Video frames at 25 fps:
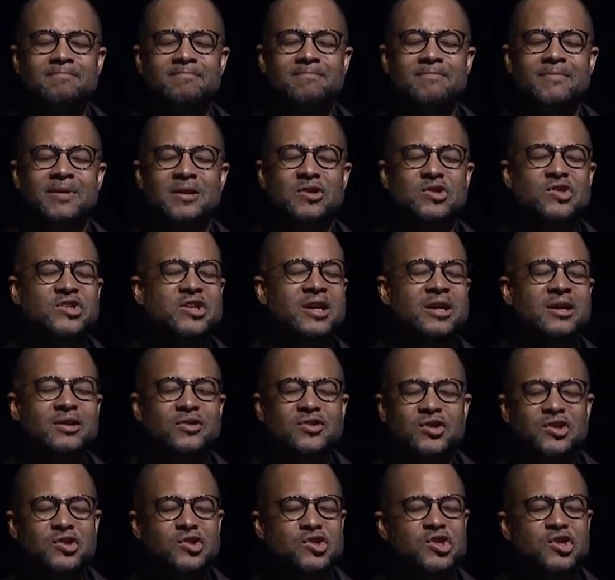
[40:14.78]
And
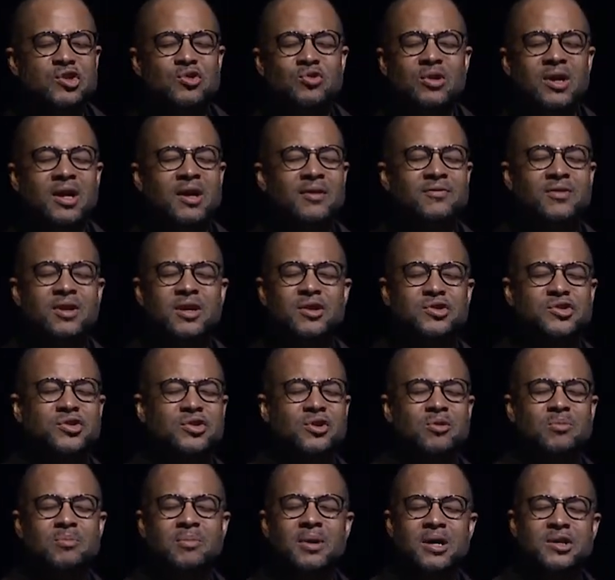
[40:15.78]
Jesus, you loved us
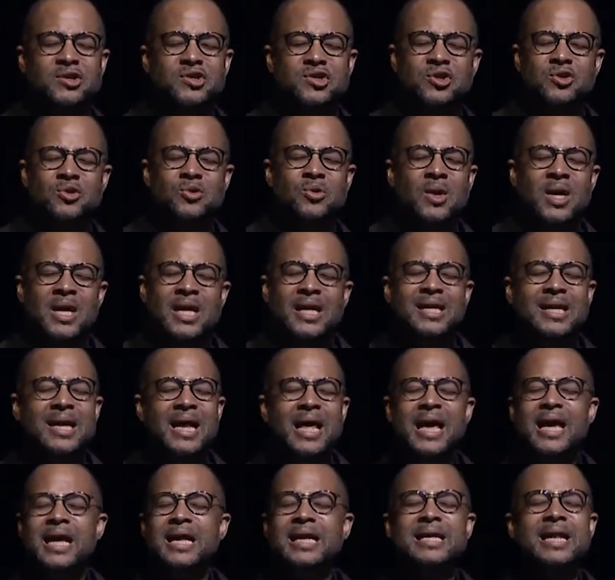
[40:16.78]
so much, you
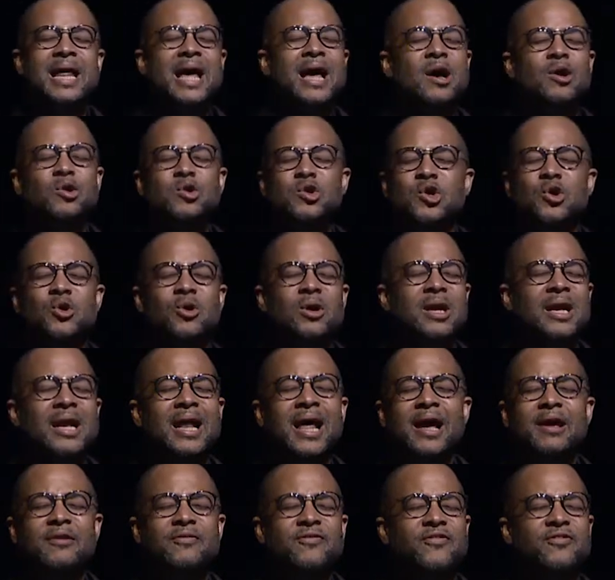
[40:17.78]
laid down your
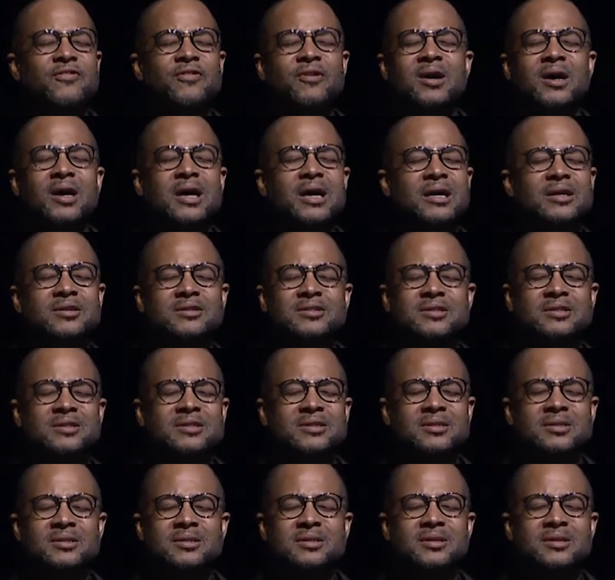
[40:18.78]
life for us.
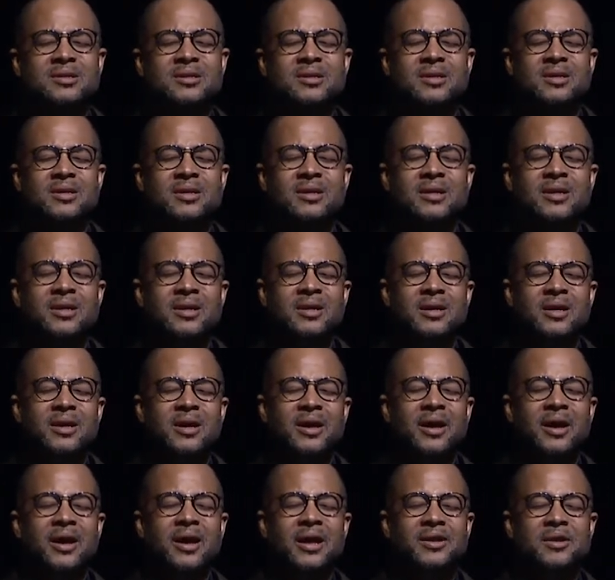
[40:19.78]

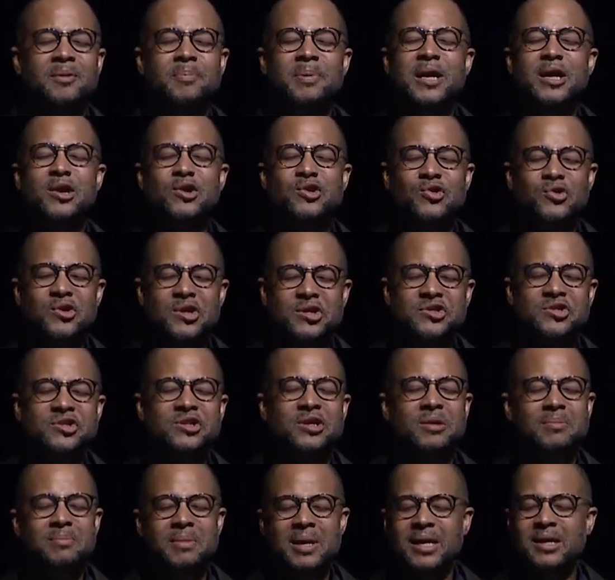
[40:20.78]
And to be
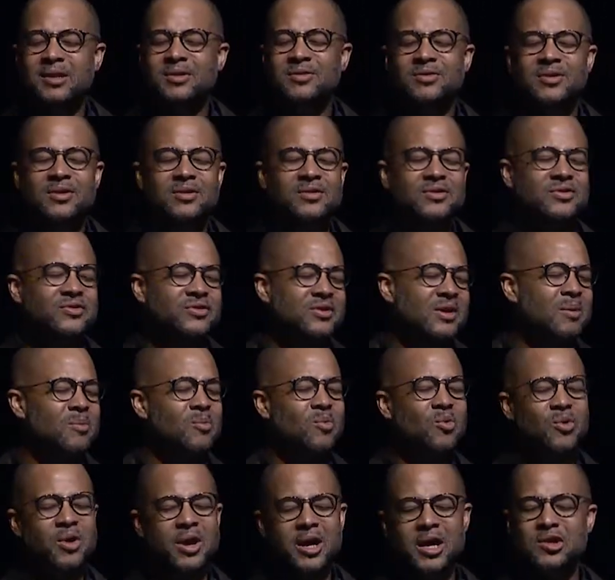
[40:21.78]
Christian means in
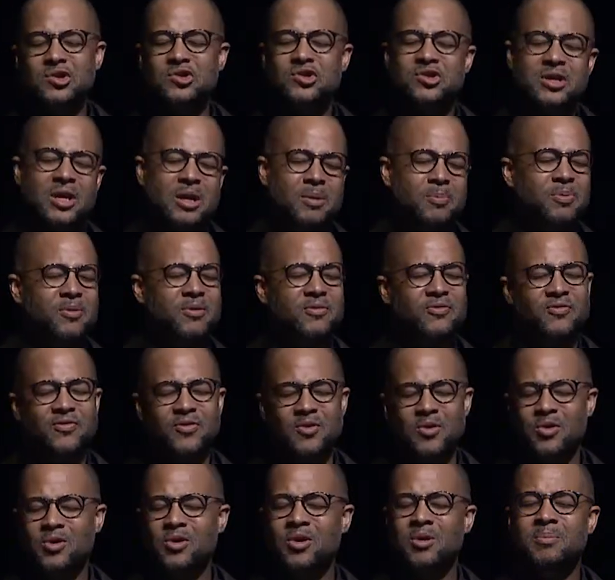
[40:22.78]
some way, shape, or
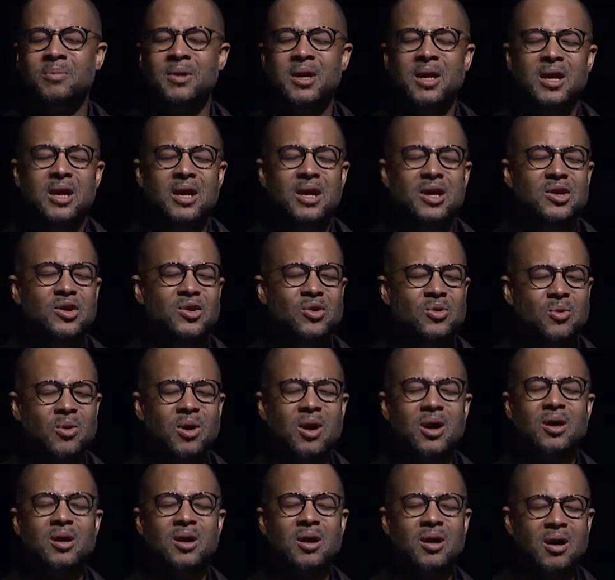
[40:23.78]
form, you
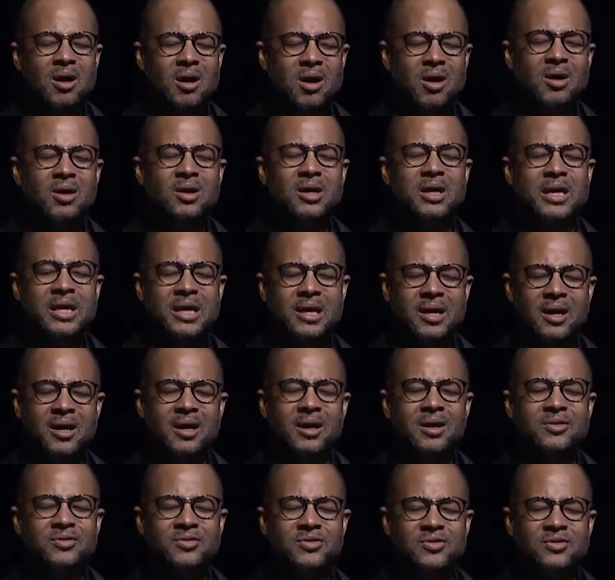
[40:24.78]
are calling
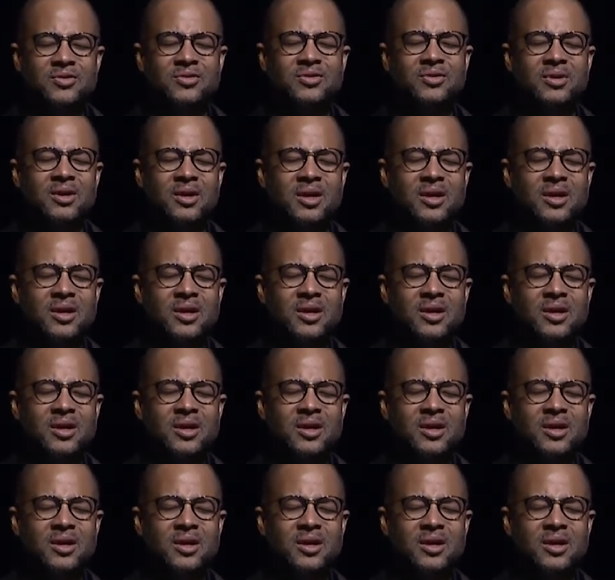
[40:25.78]
us